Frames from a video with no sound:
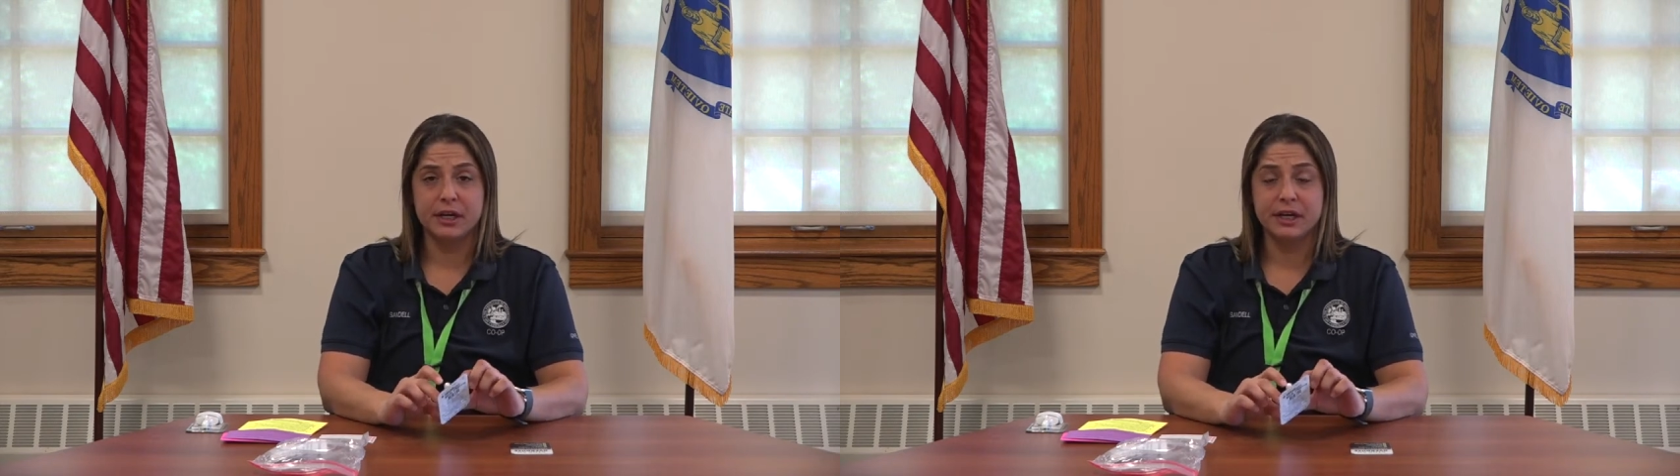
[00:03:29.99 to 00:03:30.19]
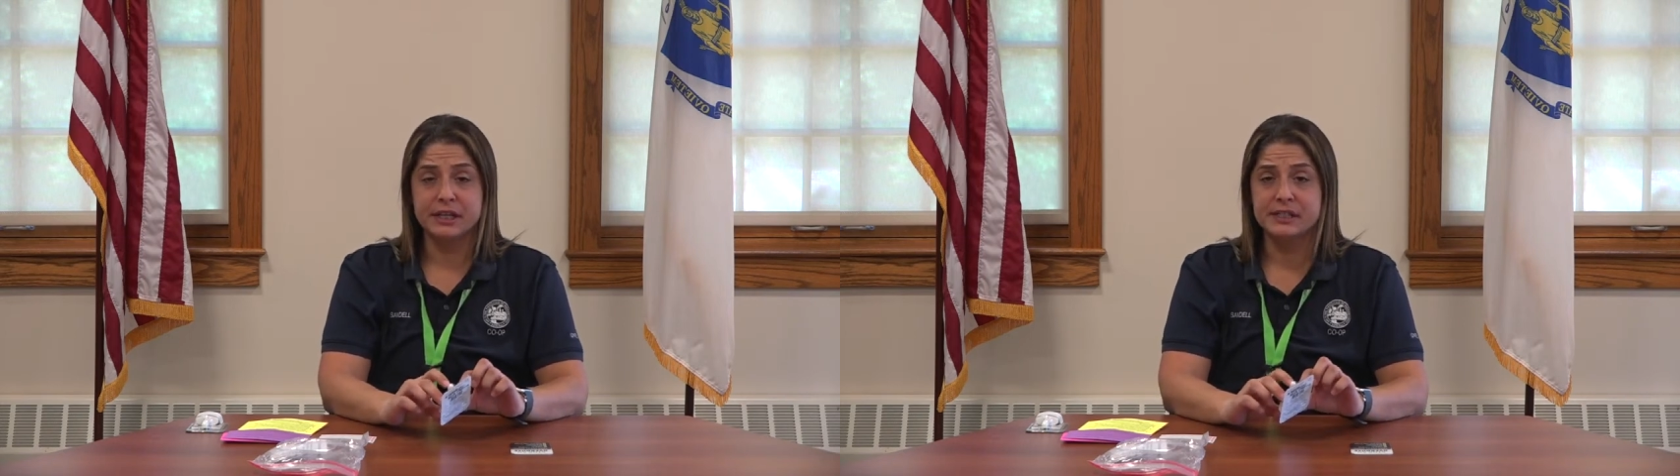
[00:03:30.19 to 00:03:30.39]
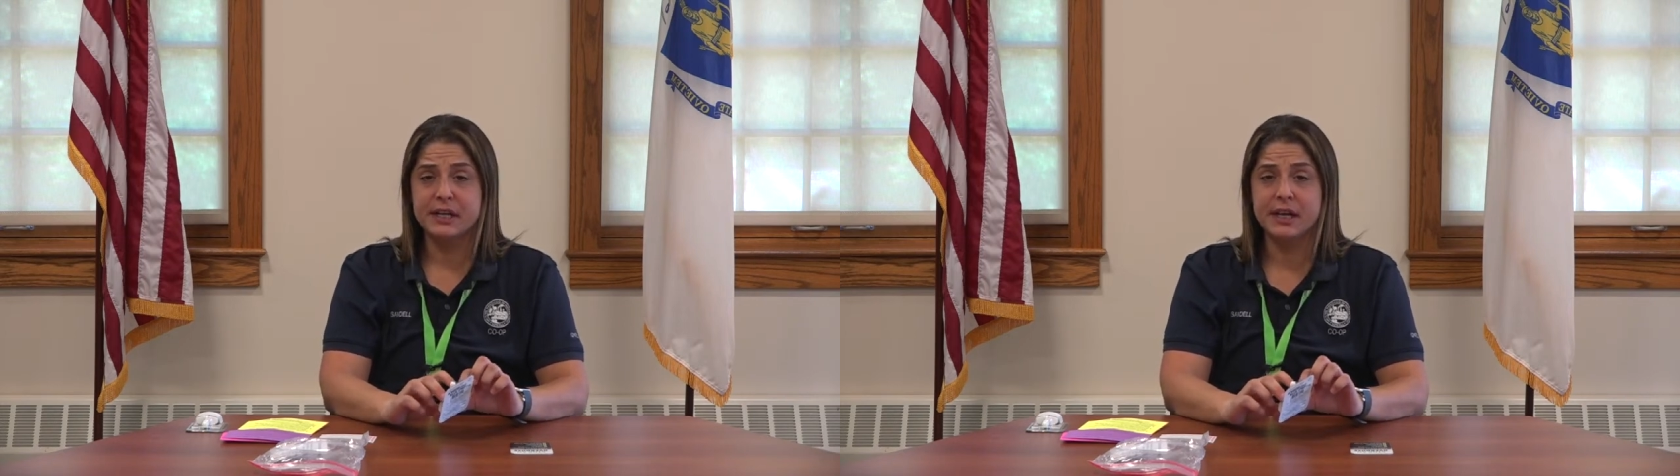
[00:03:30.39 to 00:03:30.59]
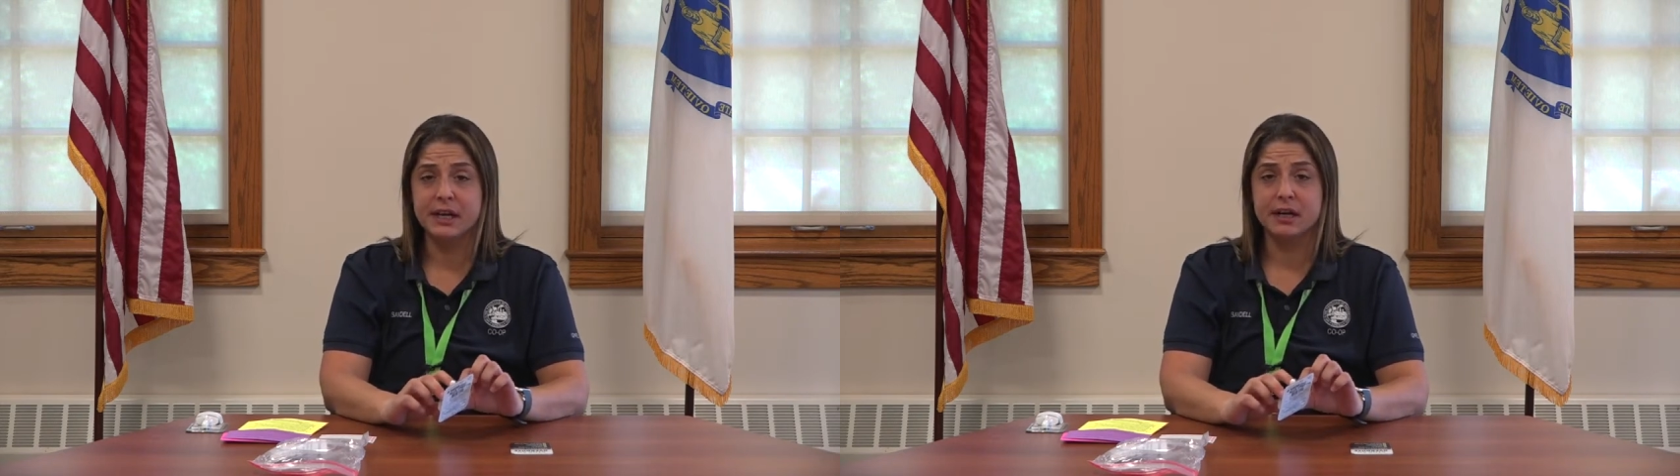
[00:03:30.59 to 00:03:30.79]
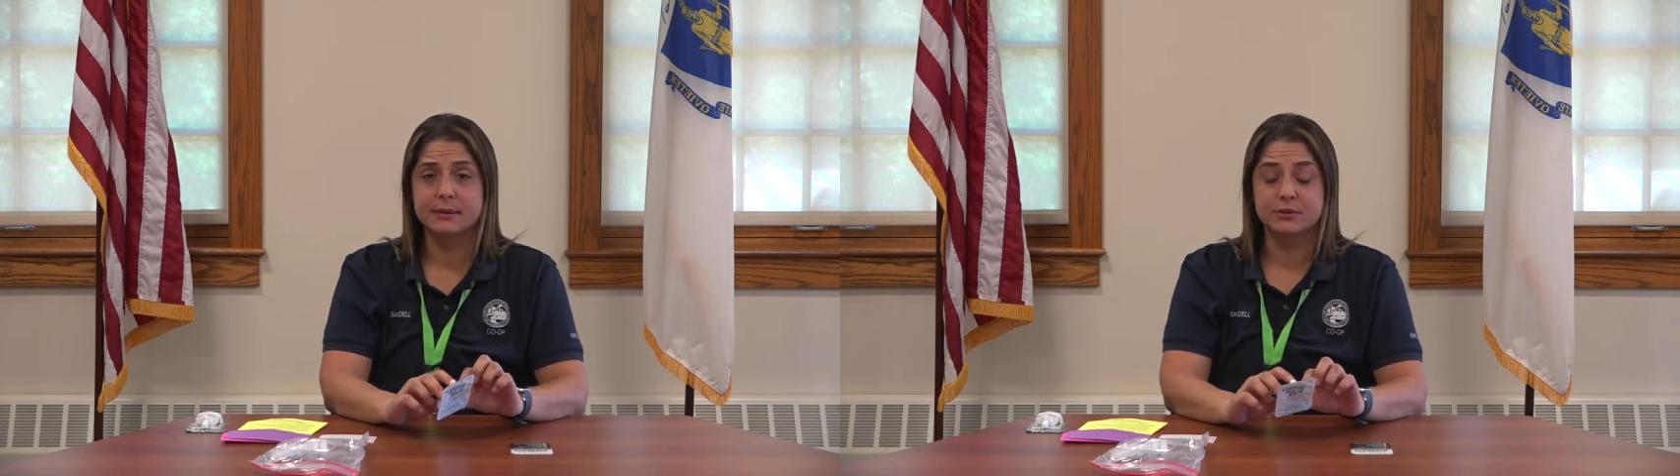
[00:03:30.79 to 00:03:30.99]
it can
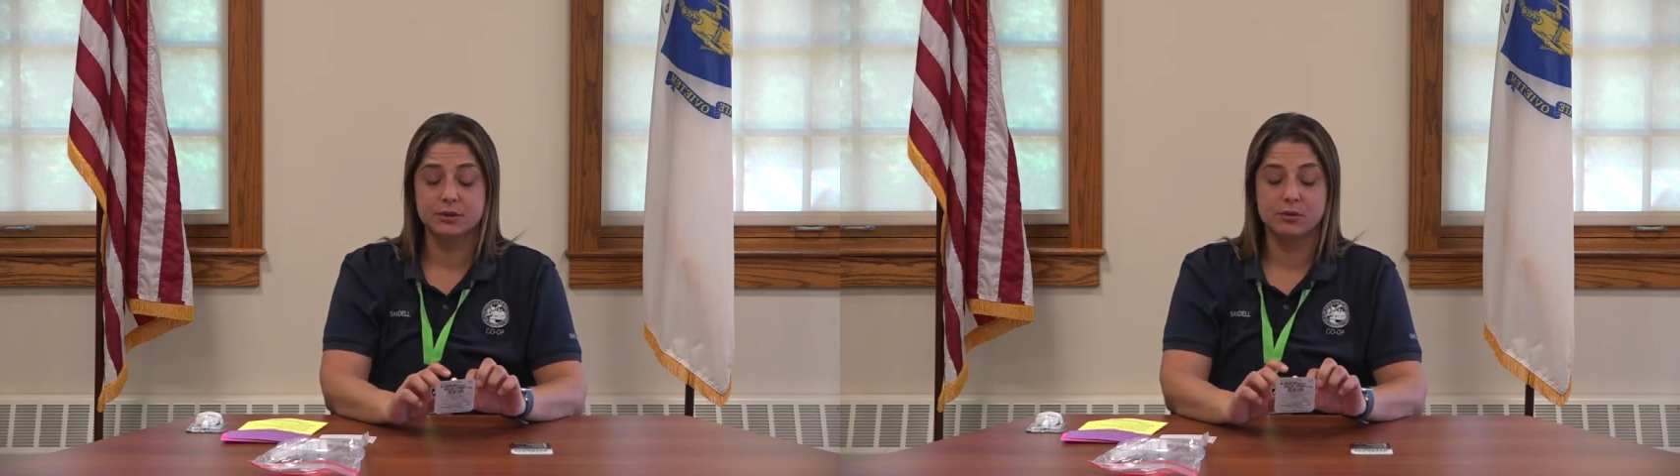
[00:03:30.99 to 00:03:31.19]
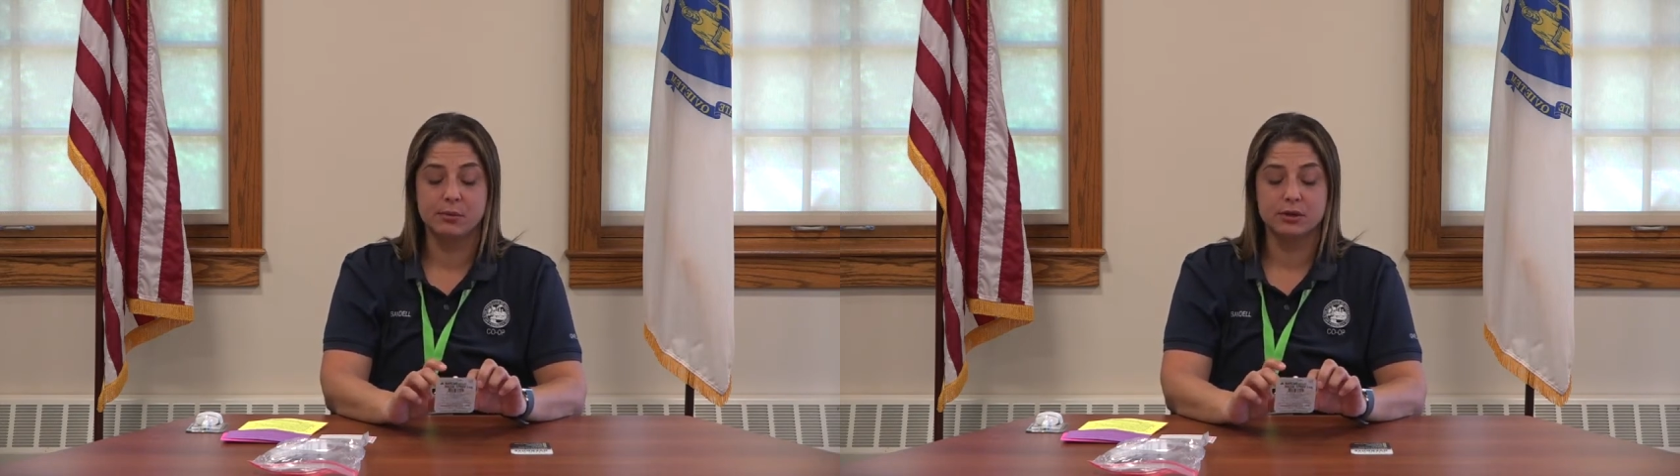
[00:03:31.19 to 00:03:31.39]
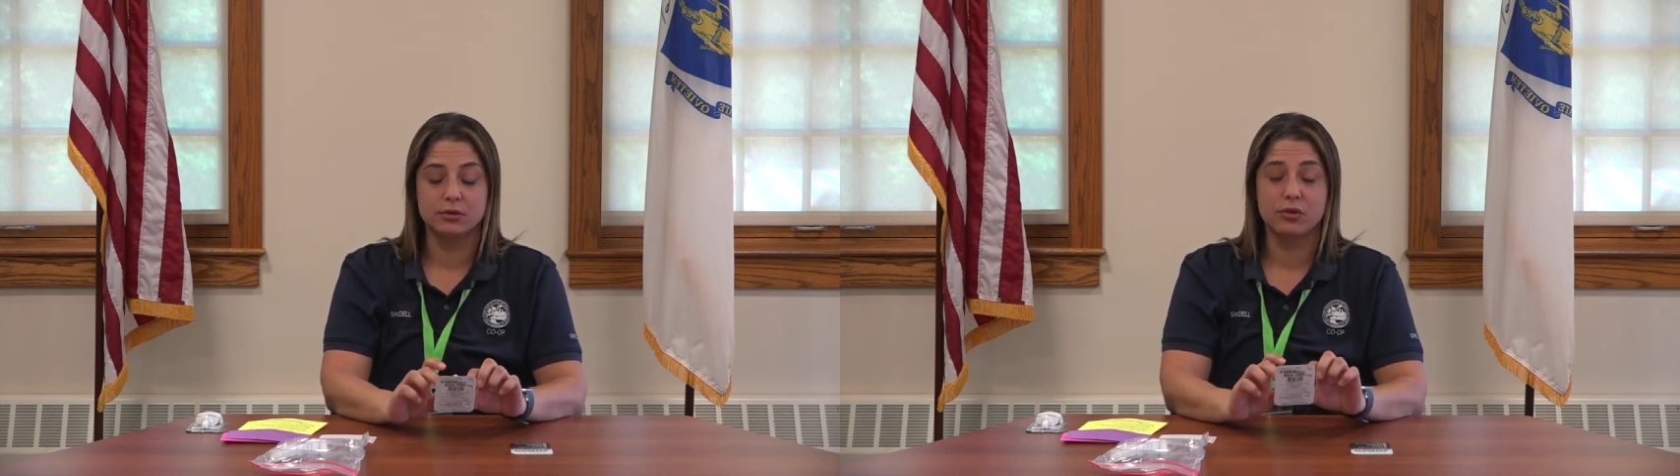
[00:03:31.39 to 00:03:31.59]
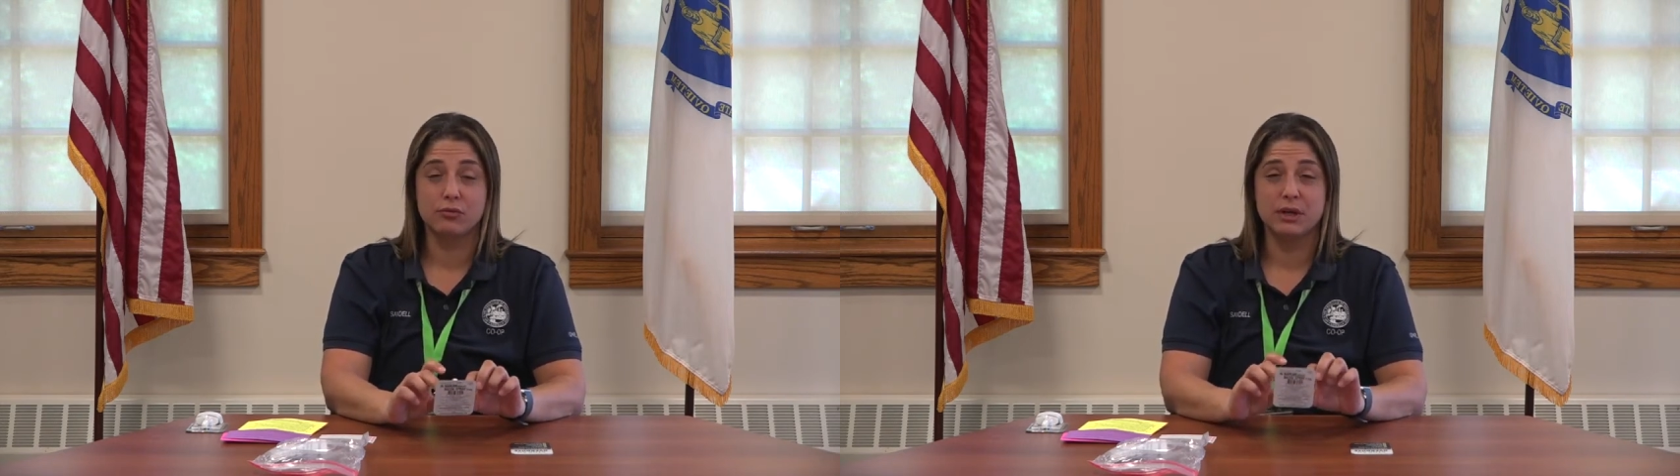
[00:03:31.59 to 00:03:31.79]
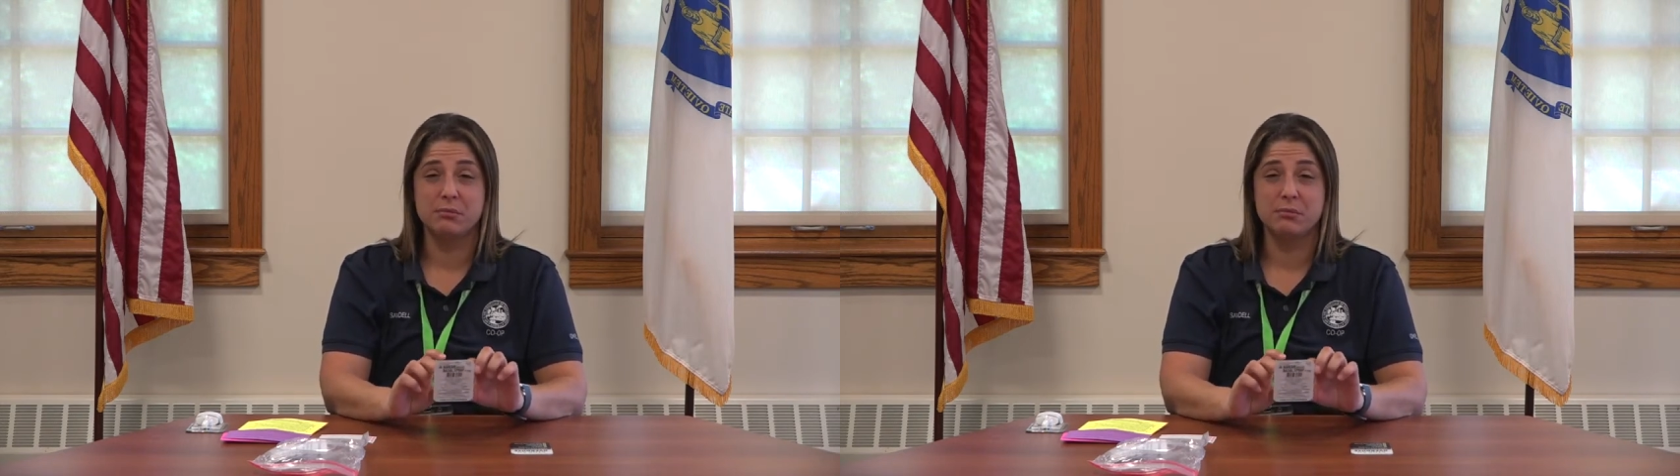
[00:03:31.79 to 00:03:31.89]
take up to about 3